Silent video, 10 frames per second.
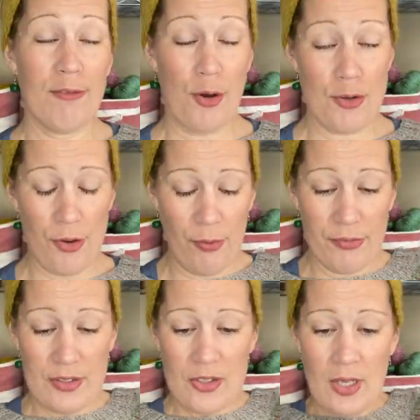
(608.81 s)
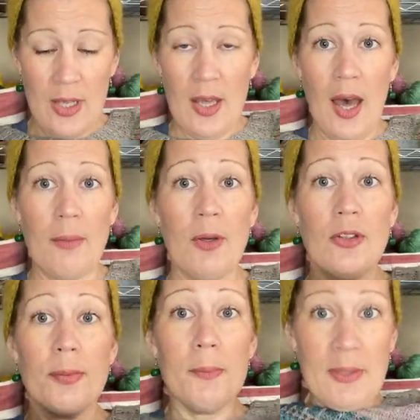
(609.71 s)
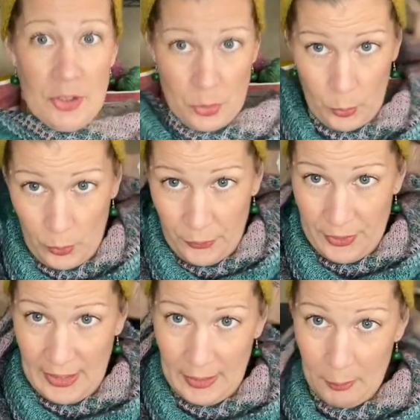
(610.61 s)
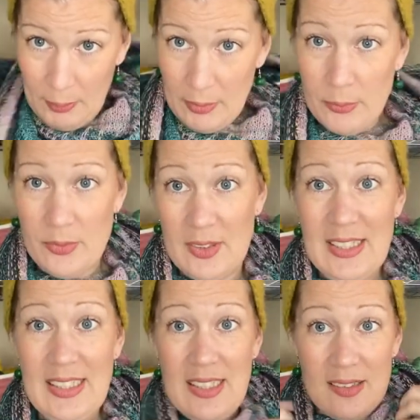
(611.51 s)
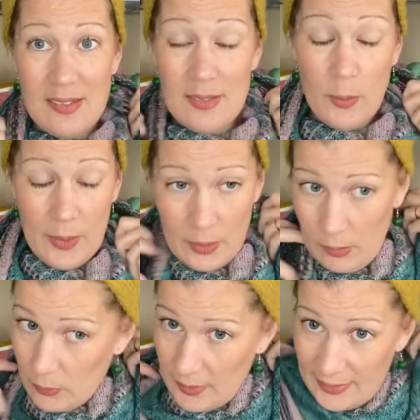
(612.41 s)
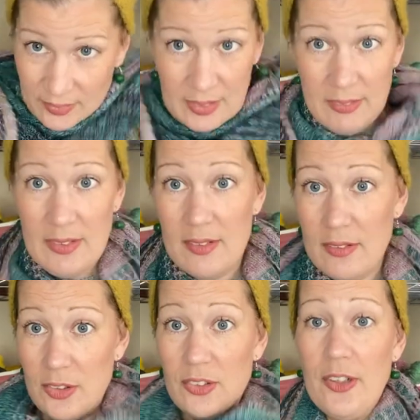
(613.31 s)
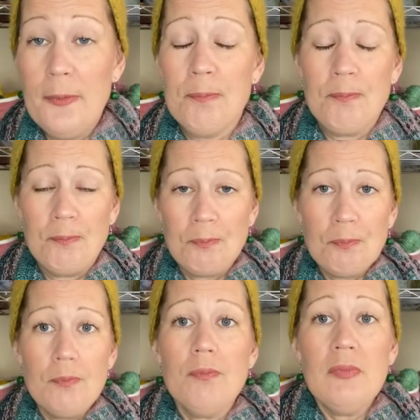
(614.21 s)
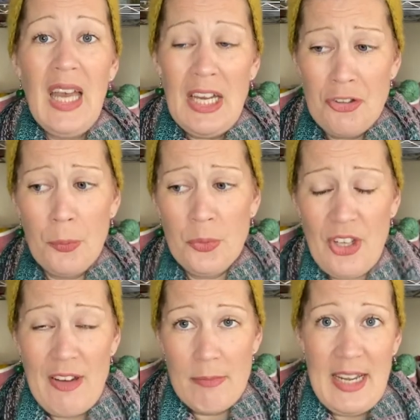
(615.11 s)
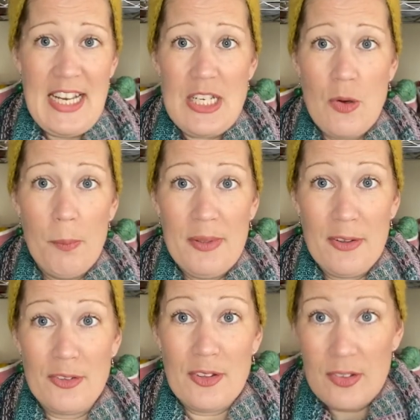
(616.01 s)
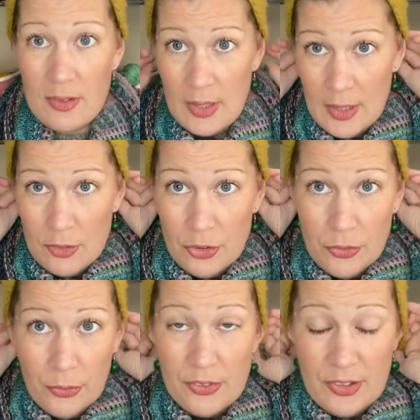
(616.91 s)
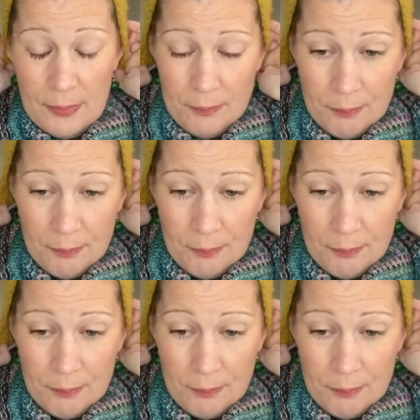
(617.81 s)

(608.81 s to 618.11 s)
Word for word: photo of it i'm going to put my shawl on again because it is quite cold out here in the studio i don't want to have my heating on because it's too noisy